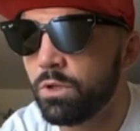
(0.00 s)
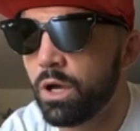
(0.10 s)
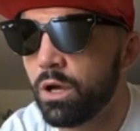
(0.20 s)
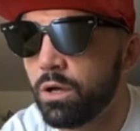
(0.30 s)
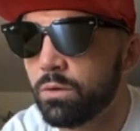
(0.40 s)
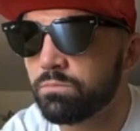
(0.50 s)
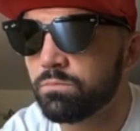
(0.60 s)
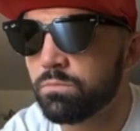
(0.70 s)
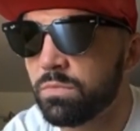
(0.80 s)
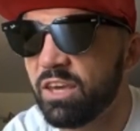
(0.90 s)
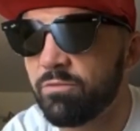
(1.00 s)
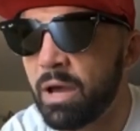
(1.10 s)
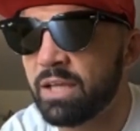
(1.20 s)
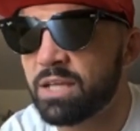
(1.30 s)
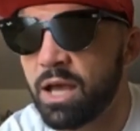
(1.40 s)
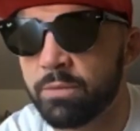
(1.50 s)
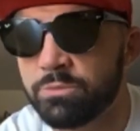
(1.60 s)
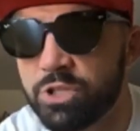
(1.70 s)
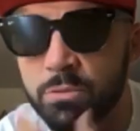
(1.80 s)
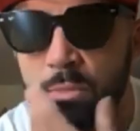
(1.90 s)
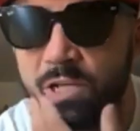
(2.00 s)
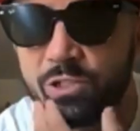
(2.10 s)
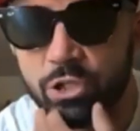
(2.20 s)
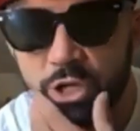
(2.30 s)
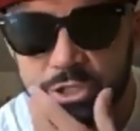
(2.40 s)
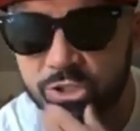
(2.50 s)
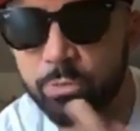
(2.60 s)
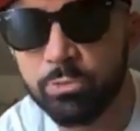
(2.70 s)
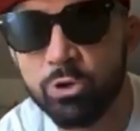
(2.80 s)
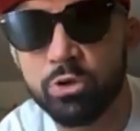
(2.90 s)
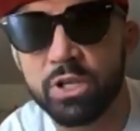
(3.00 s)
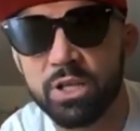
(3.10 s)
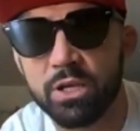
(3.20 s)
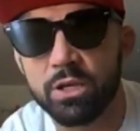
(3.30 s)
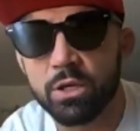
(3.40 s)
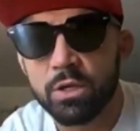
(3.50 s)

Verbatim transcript: uh, give my time to the martial arts community,